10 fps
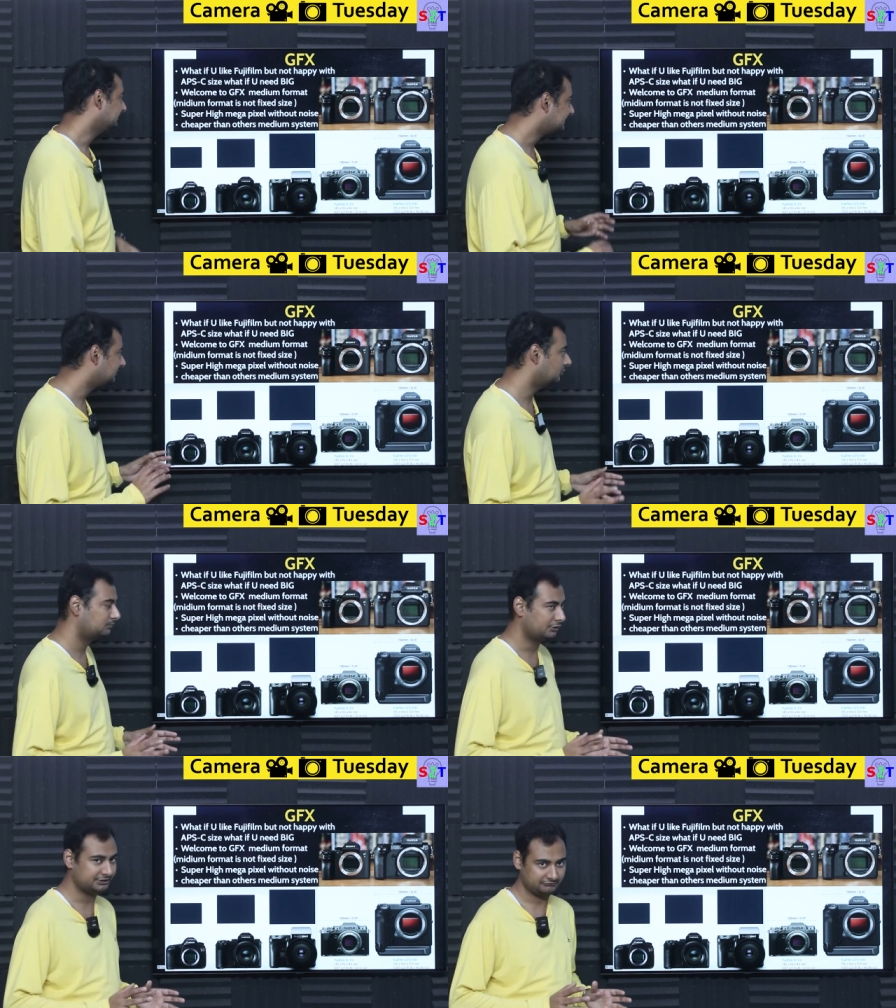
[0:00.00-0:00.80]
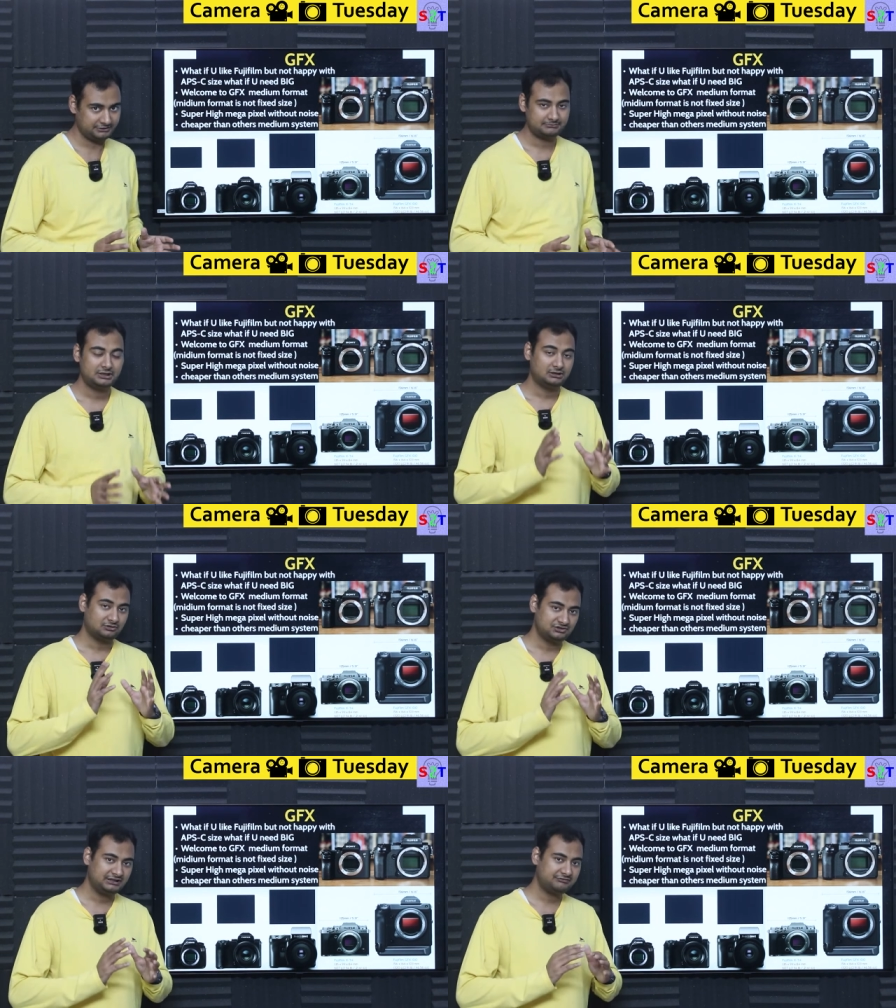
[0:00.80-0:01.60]
That's the whole point of it.
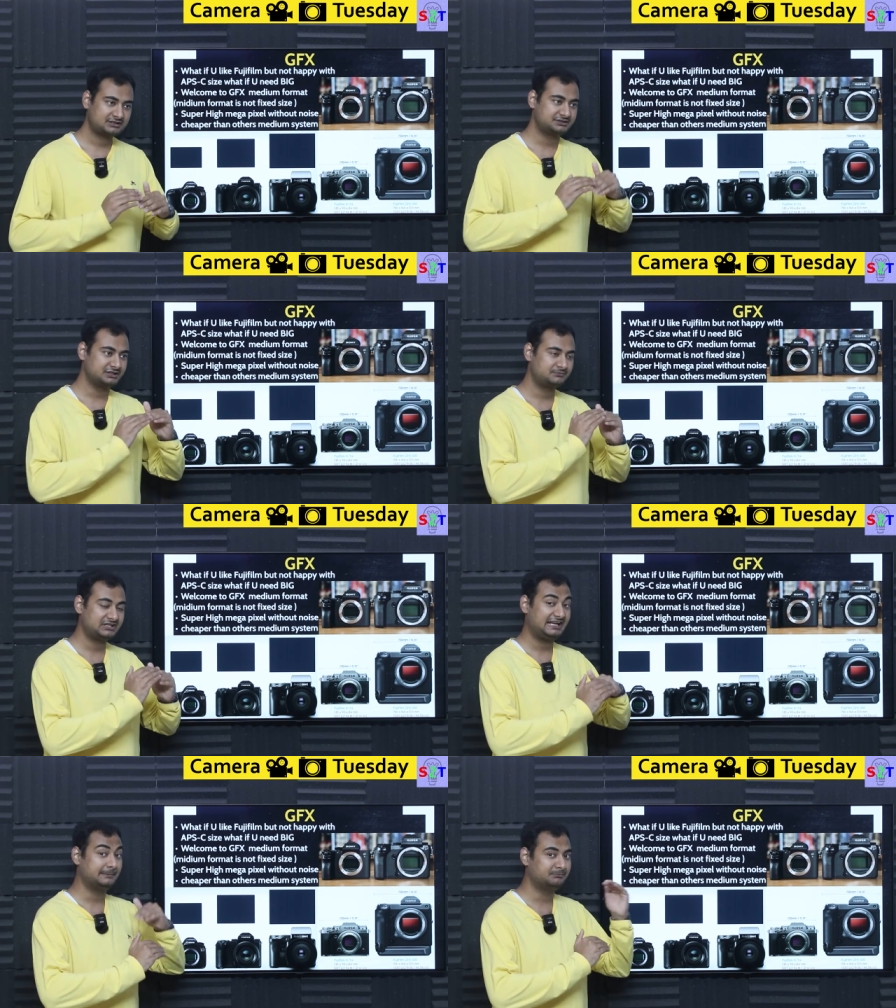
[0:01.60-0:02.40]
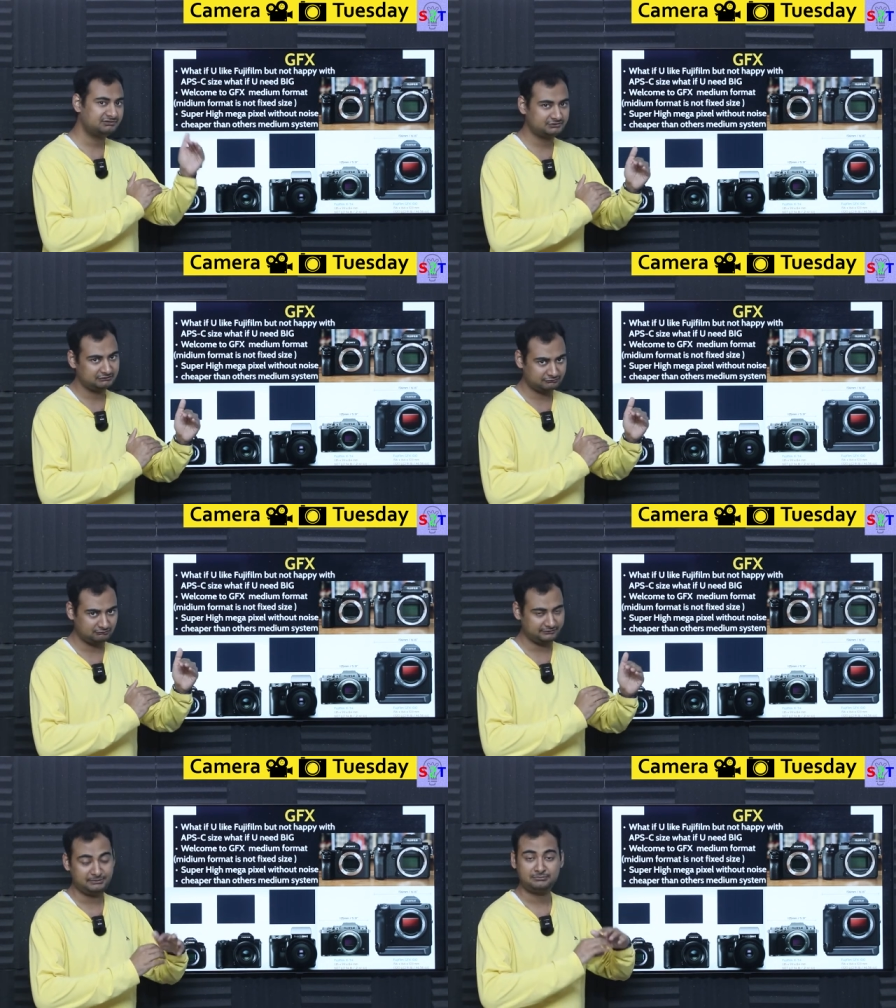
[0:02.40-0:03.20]
Now GFX jumps above
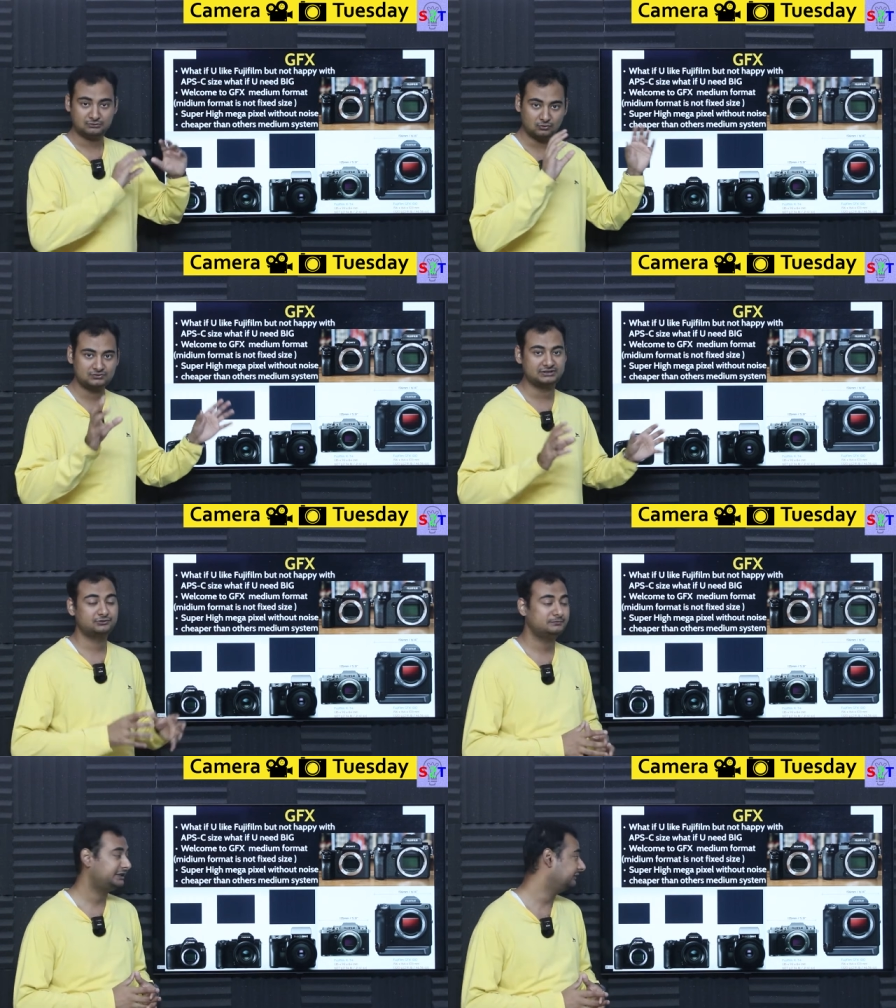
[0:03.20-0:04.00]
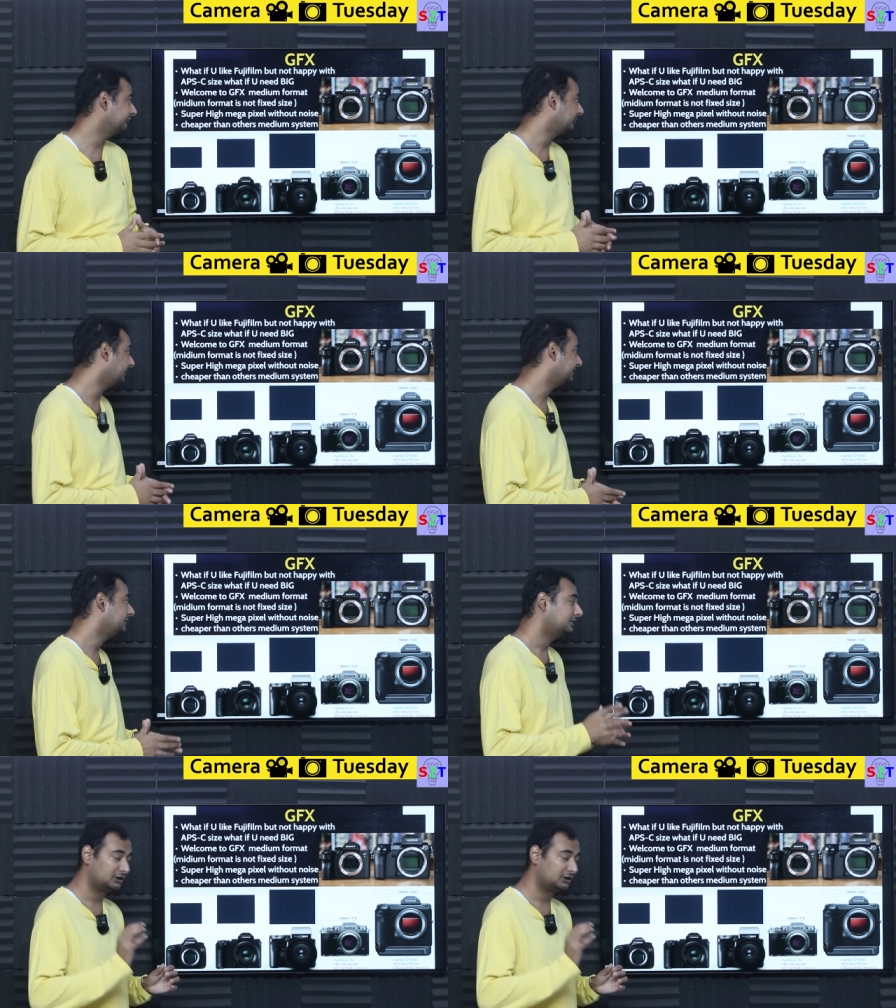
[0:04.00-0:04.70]
full frame, goes into medium format.